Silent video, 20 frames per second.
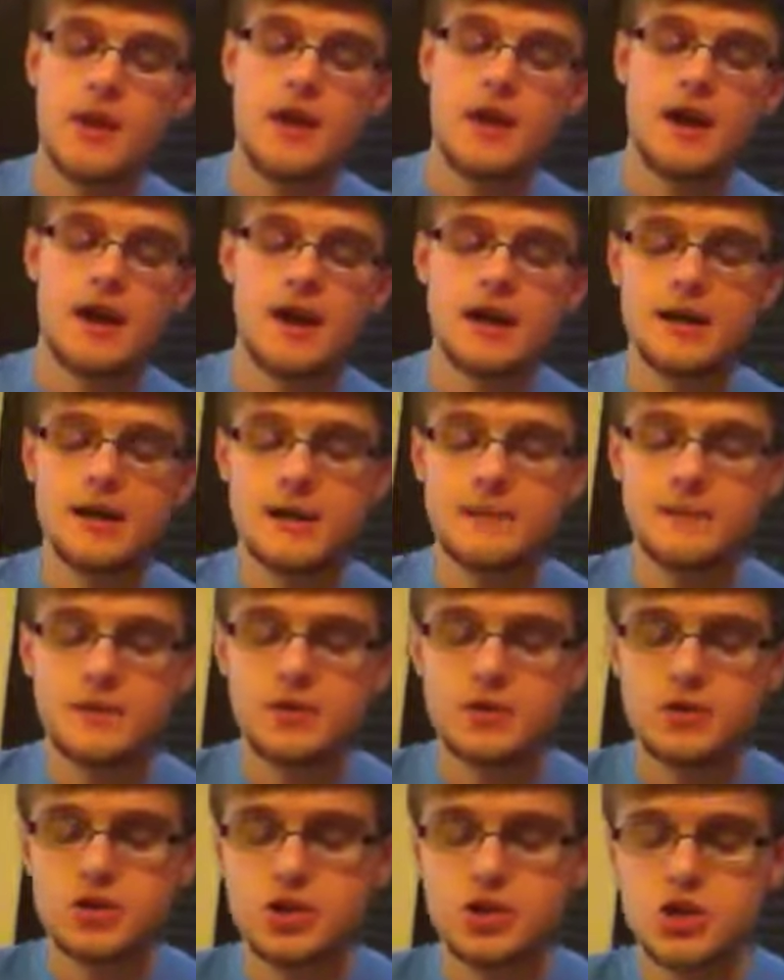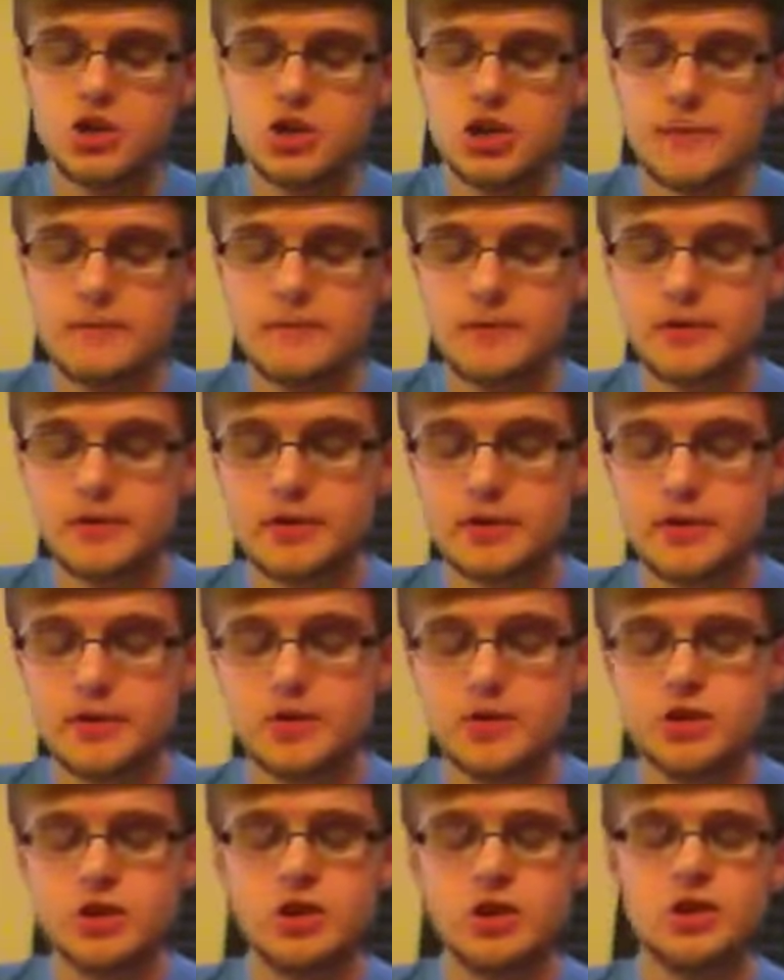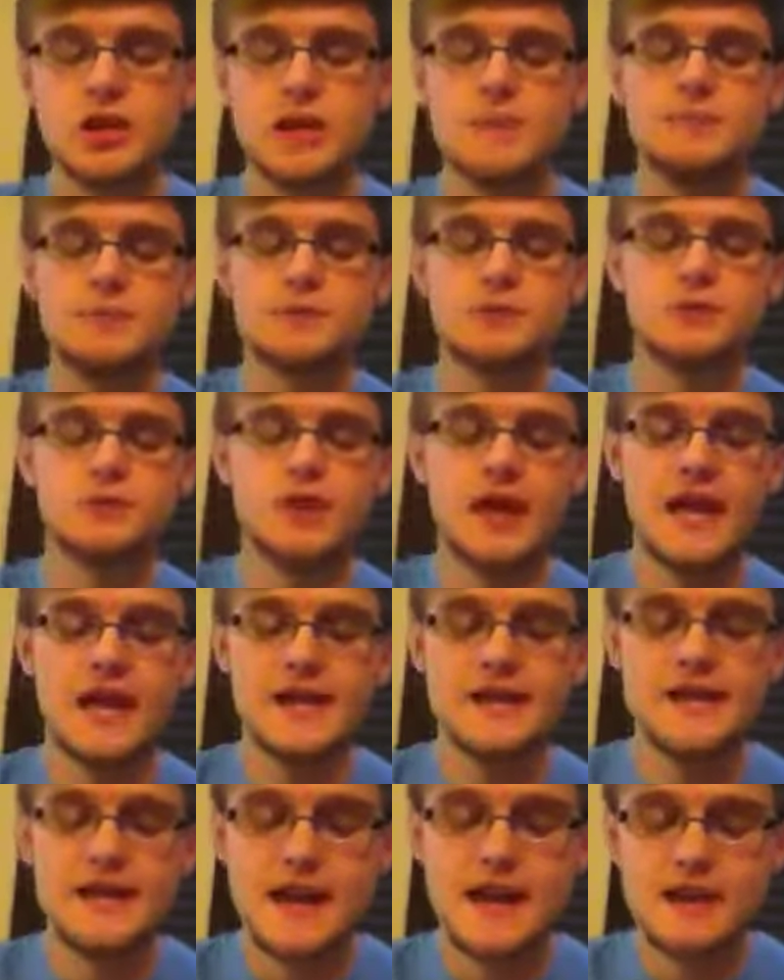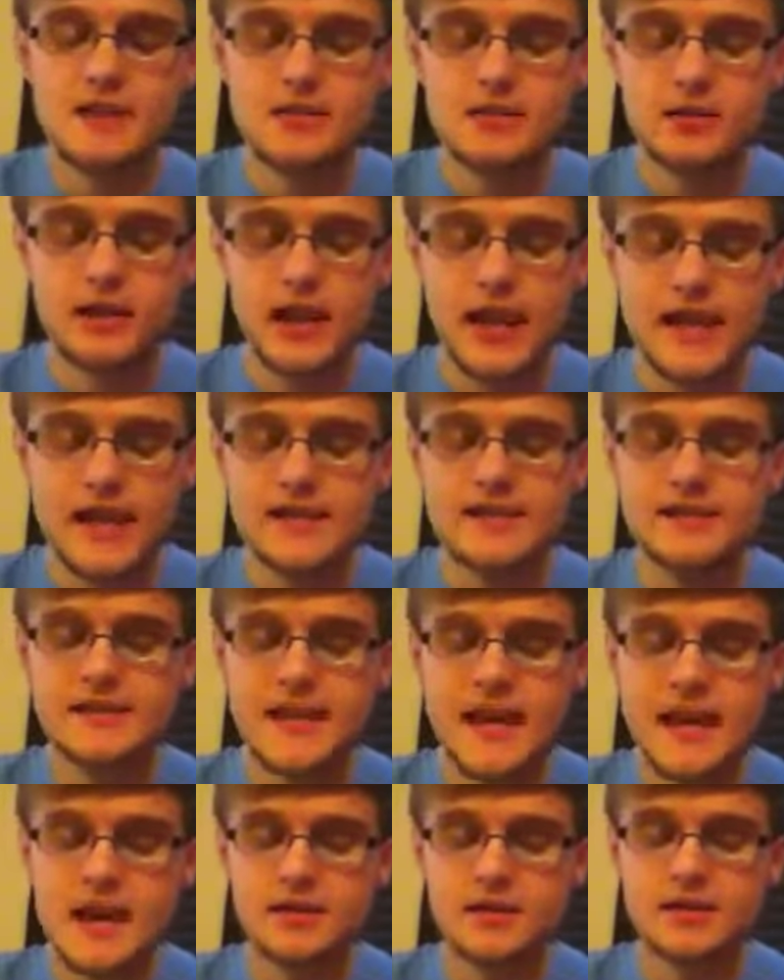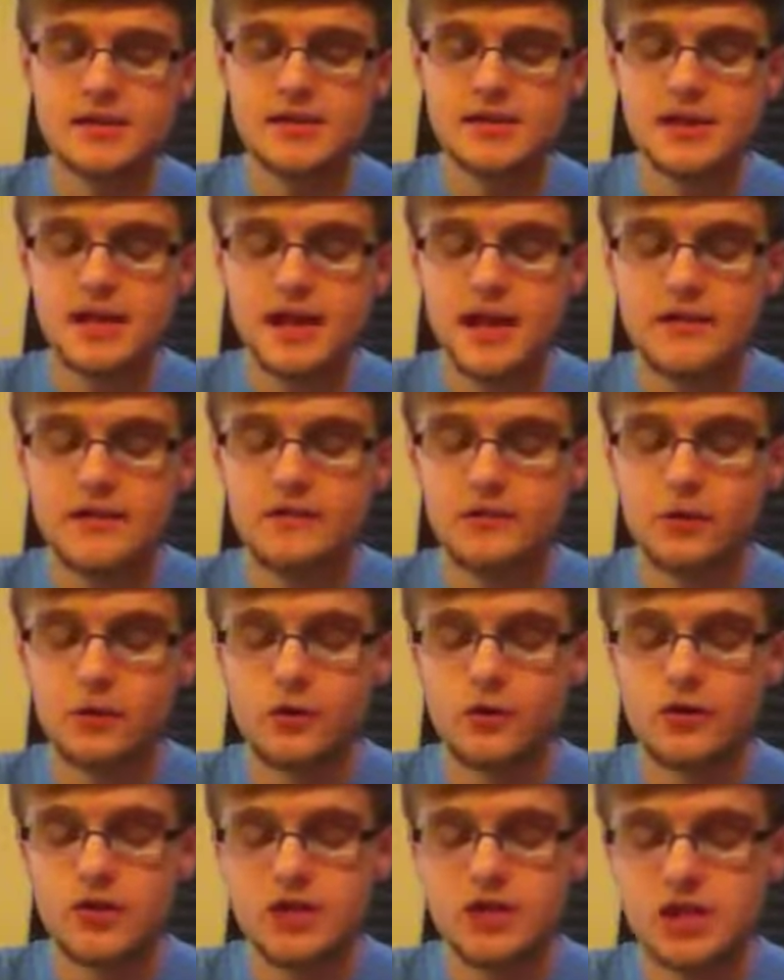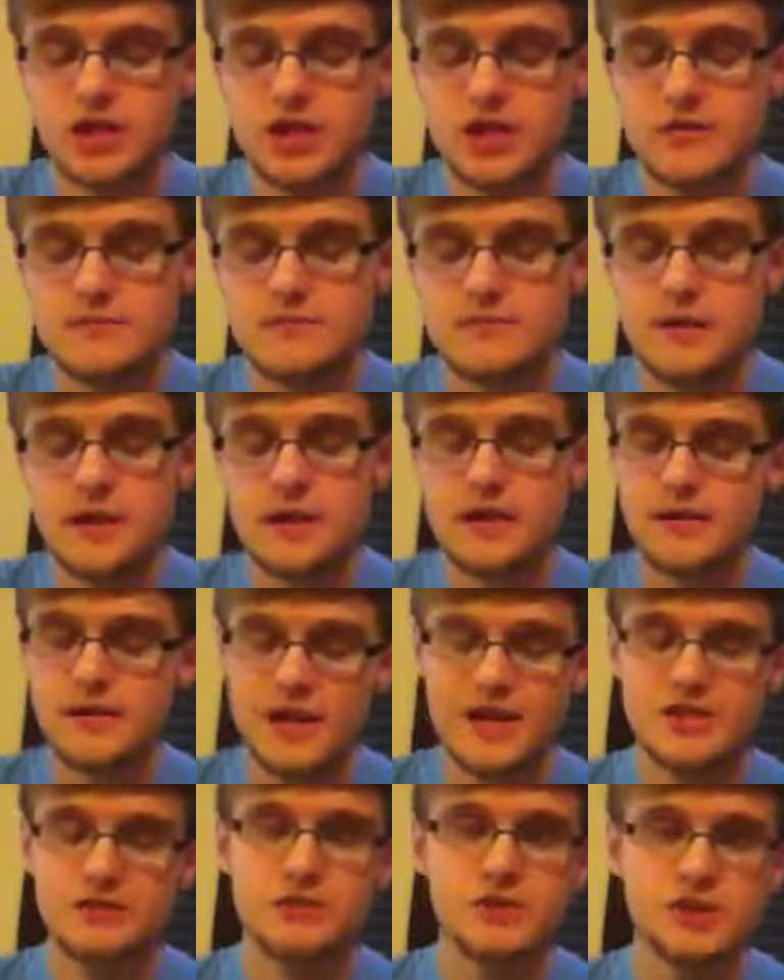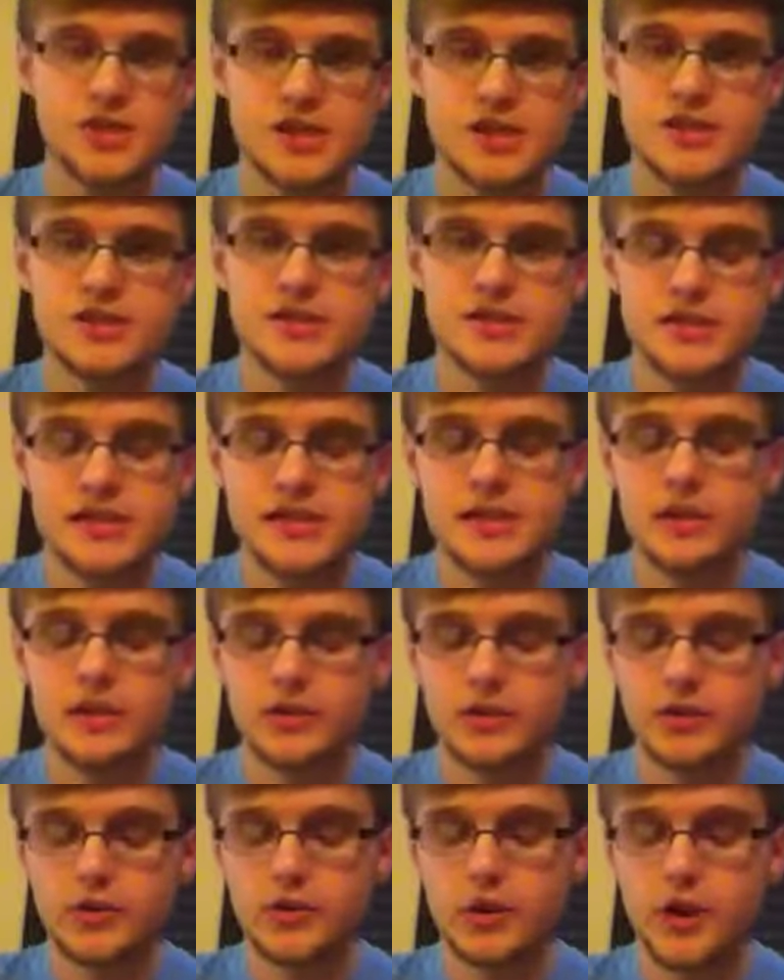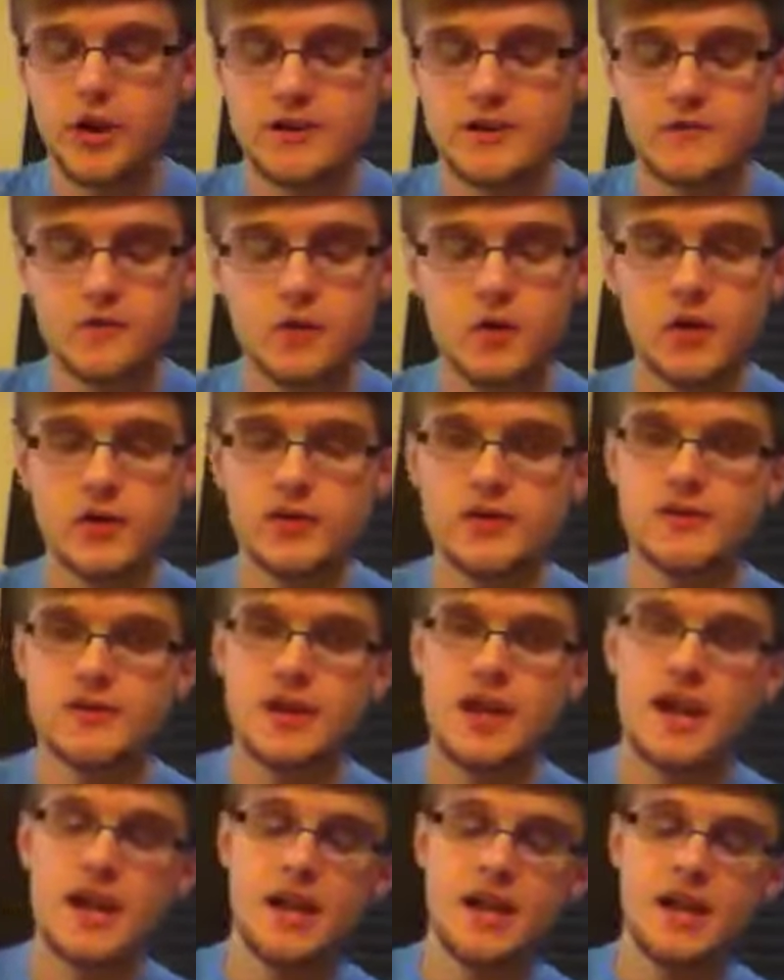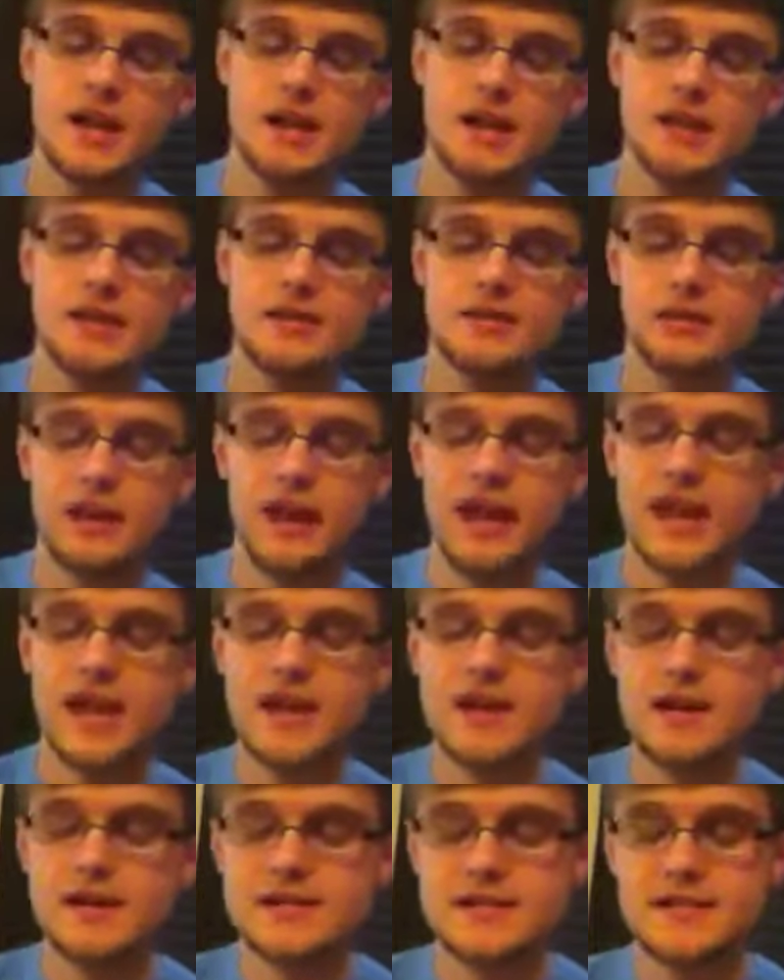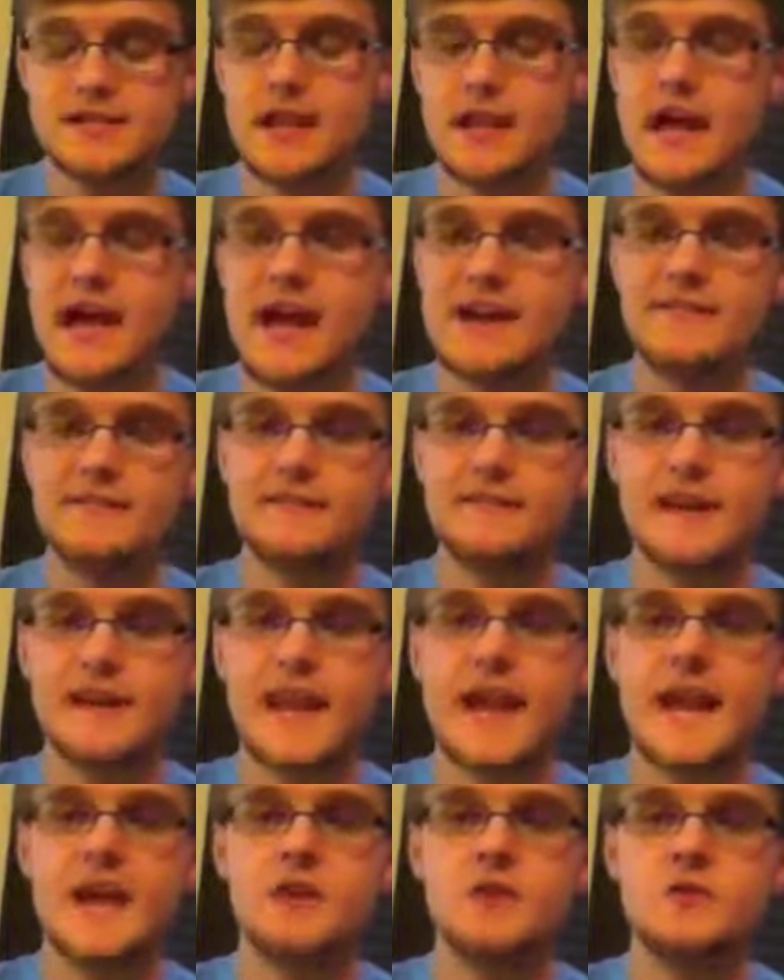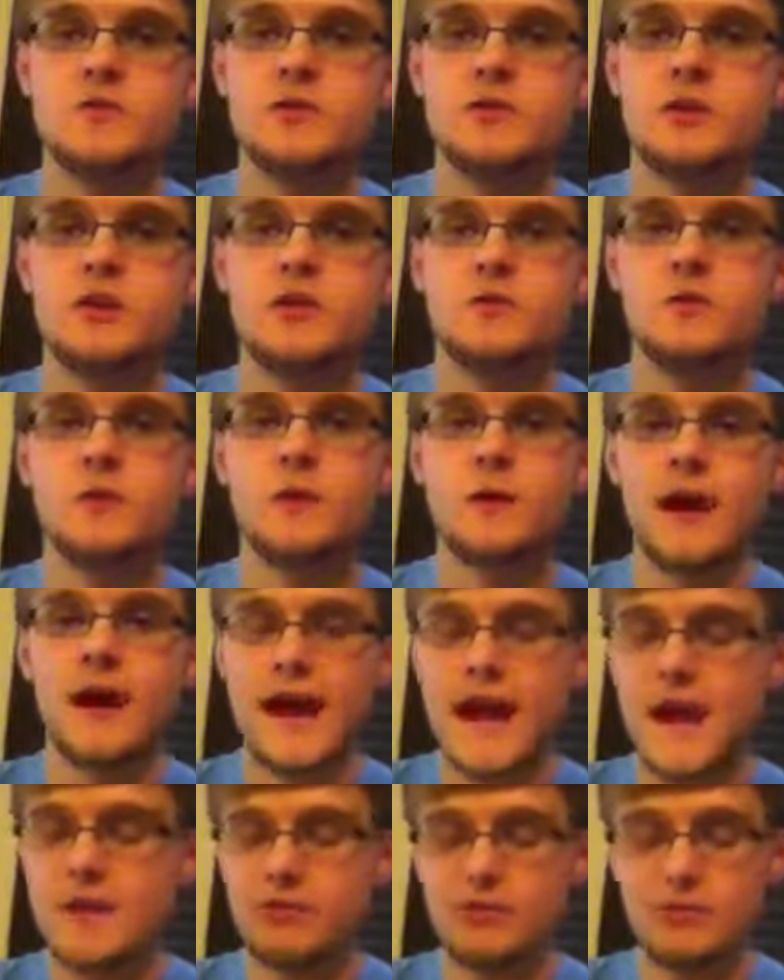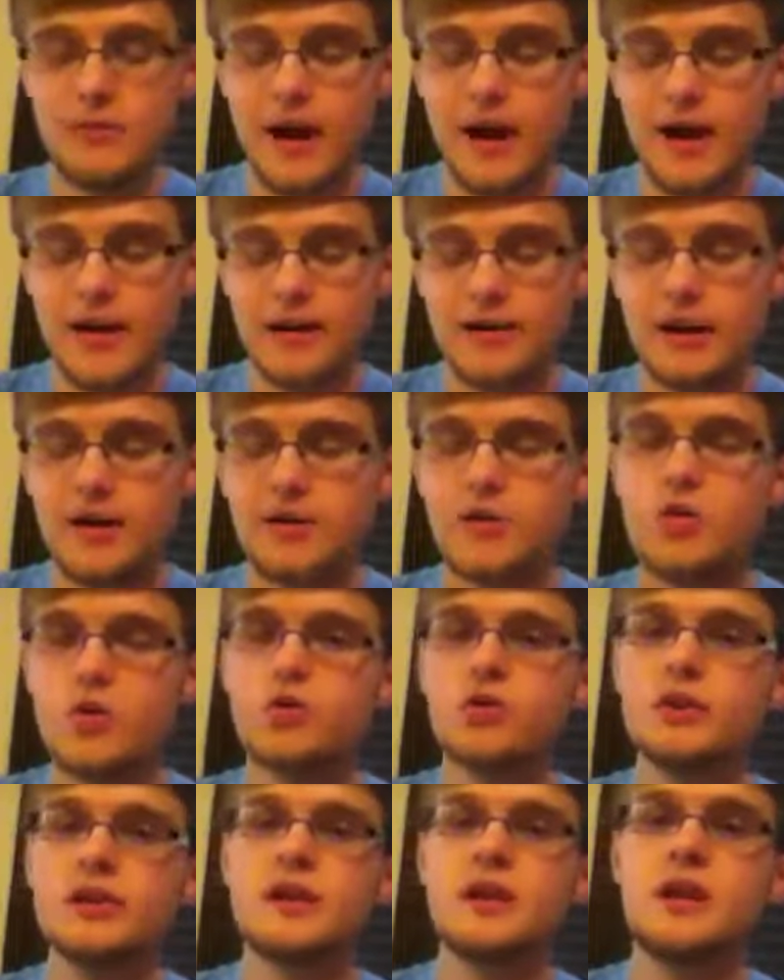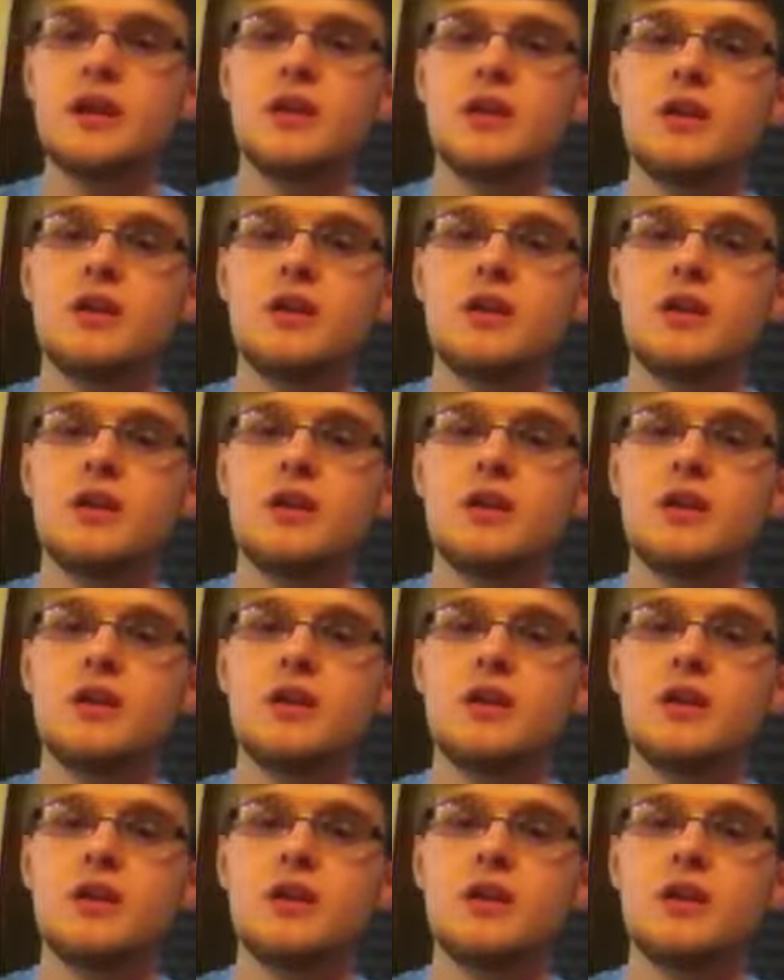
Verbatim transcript: I am the good shepherd. The good shepherd lay down, lays down his life for the sheep. That's what Jesus did on the cross for us. He laid his life down for everybody, not only